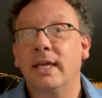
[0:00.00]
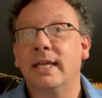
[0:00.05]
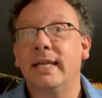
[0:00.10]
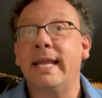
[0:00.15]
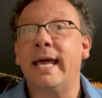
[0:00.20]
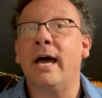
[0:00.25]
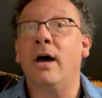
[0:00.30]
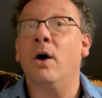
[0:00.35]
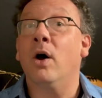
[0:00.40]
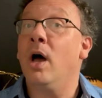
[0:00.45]

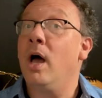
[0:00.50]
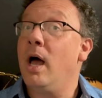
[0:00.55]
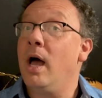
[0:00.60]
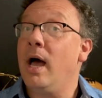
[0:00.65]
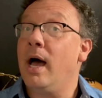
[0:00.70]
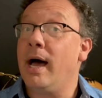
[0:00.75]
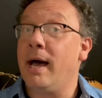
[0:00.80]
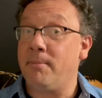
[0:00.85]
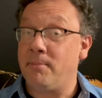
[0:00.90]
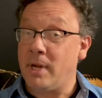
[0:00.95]
Now,
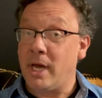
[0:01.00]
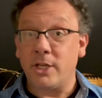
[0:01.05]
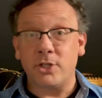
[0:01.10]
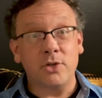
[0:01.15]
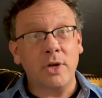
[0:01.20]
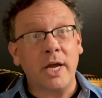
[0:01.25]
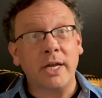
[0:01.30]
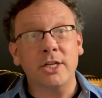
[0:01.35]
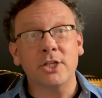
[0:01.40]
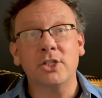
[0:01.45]
I'm not
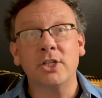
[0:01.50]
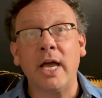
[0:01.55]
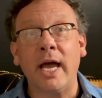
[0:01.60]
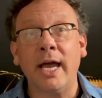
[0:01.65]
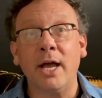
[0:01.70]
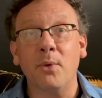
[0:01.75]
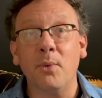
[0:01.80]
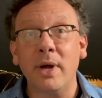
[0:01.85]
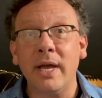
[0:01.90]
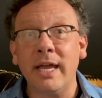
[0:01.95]
trying to
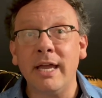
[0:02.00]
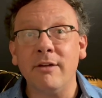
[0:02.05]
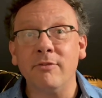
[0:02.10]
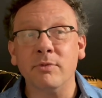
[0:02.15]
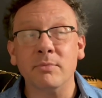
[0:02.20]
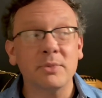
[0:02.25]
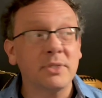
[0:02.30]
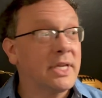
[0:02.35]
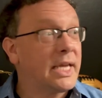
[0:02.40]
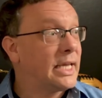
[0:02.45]
shy away
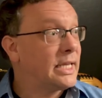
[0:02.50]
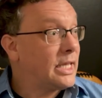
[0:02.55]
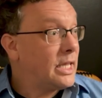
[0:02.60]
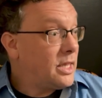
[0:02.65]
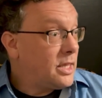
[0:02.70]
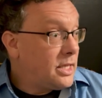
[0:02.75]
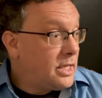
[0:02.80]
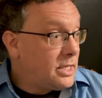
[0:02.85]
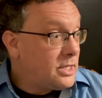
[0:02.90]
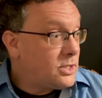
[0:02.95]
from saying
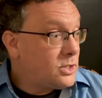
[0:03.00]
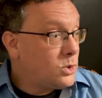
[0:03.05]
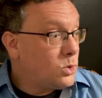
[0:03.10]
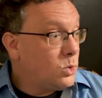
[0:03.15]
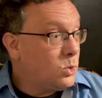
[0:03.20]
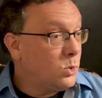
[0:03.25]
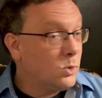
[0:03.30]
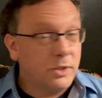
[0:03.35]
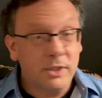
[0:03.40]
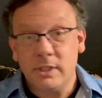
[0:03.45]
that this
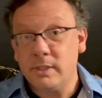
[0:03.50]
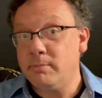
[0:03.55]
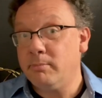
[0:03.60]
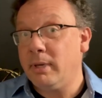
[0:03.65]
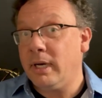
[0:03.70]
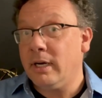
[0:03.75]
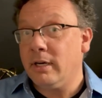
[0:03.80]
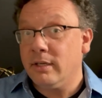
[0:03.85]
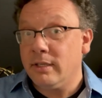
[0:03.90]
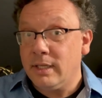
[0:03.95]
school is
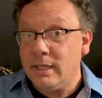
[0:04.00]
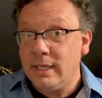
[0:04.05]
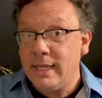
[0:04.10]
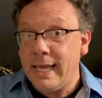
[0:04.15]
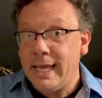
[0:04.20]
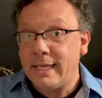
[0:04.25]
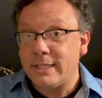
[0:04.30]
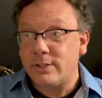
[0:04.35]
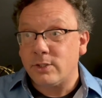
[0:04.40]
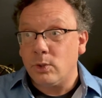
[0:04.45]
better than
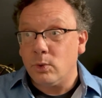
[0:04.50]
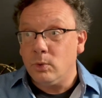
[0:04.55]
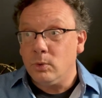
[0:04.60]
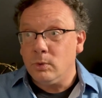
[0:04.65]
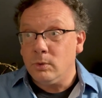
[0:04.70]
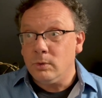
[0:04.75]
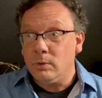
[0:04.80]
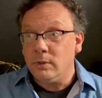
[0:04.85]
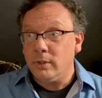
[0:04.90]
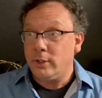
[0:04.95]
that
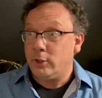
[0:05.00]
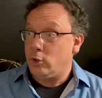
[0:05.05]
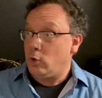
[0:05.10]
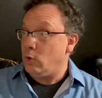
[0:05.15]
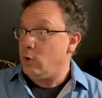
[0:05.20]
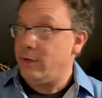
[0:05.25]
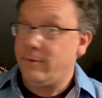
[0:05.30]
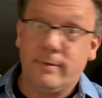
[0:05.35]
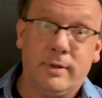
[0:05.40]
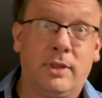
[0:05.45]
school and
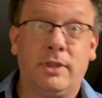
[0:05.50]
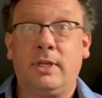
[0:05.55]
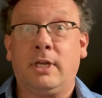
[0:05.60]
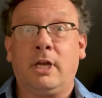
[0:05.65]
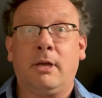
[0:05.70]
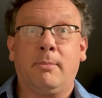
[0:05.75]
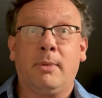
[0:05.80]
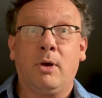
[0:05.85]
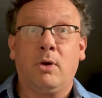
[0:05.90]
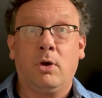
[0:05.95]
don't even think
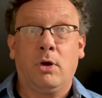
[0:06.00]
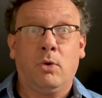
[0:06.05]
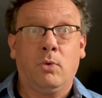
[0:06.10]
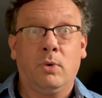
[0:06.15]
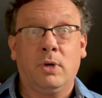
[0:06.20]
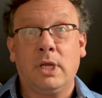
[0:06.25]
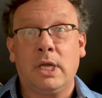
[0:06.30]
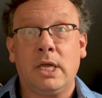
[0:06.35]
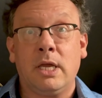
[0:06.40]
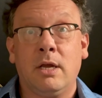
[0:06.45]
about
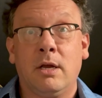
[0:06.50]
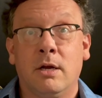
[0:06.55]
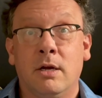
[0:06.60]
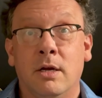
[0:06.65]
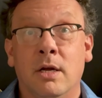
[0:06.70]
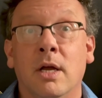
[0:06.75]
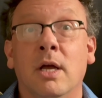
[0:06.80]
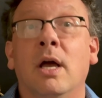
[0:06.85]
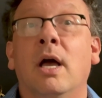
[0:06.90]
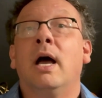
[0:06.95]
going
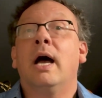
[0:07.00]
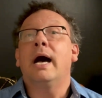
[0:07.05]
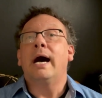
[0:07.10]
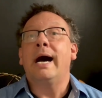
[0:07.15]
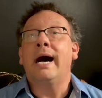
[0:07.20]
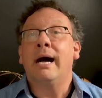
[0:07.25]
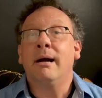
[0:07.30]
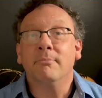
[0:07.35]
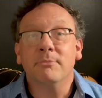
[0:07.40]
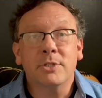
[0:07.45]
here.
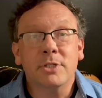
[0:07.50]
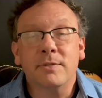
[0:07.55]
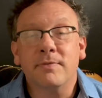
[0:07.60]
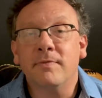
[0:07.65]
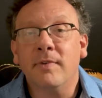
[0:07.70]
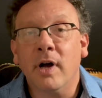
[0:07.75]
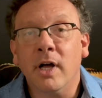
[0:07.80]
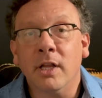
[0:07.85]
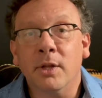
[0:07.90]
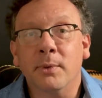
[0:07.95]
I'm just
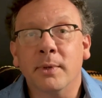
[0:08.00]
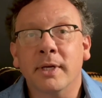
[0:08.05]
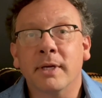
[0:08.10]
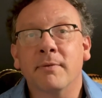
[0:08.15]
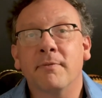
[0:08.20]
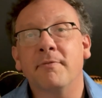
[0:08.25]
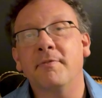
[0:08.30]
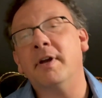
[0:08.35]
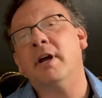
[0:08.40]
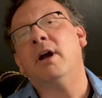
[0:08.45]

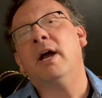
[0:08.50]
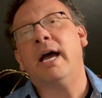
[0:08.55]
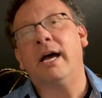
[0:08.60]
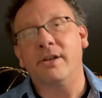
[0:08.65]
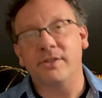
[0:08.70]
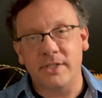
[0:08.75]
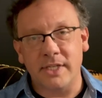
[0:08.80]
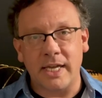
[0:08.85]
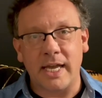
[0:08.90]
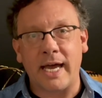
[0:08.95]
following fair
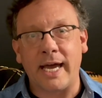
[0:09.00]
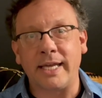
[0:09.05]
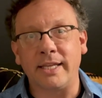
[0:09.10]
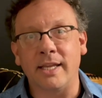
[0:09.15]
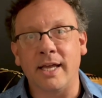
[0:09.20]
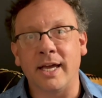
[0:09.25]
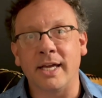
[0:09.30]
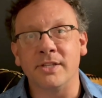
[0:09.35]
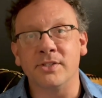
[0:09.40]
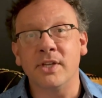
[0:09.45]
housing
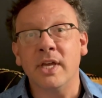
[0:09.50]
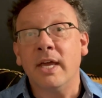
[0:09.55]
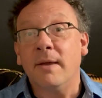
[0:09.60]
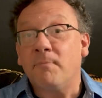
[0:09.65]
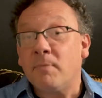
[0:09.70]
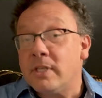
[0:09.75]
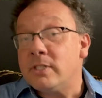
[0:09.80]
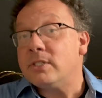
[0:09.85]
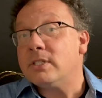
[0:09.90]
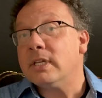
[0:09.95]
guidelines,
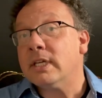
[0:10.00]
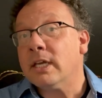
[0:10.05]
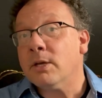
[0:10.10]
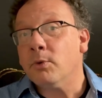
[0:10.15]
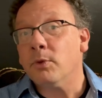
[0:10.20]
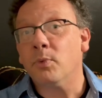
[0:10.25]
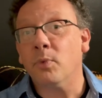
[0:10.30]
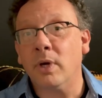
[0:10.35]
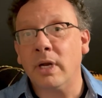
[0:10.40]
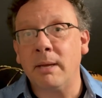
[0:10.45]
then sticking
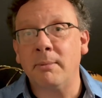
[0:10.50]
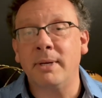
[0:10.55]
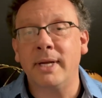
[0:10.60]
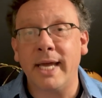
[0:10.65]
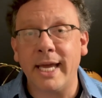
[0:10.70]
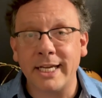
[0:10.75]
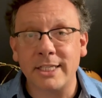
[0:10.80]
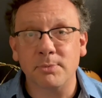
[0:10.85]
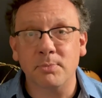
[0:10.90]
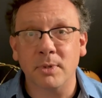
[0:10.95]
with what I'm an
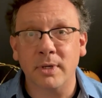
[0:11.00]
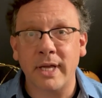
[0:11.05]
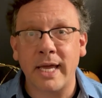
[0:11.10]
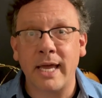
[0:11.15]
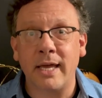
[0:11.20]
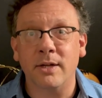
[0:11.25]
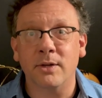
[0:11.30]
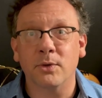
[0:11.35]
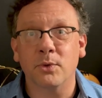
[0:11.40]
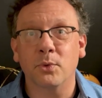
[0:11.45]
expert
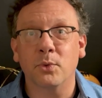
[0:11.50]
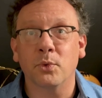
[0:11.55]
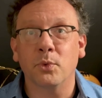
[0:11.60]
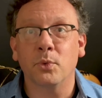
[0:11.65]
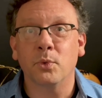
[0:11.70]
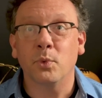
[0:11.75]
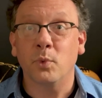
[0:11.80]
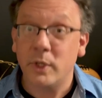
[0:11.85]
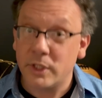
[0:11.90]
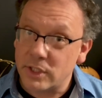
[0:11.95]
at,
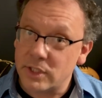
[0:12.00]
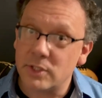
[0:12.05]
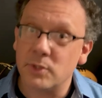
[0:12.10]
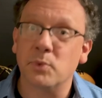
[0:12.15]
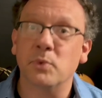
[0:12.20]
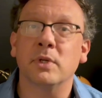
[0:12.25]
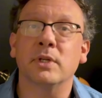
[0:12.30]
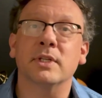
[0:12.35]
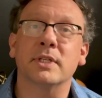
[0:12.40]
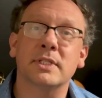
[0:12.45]
which is
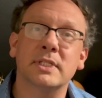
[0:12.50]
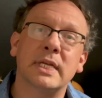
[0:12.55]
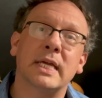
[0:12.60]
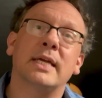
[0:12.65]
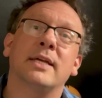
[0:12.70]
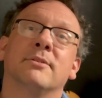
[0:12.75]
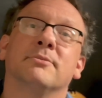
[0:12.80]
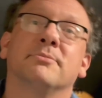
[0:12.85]
real estate.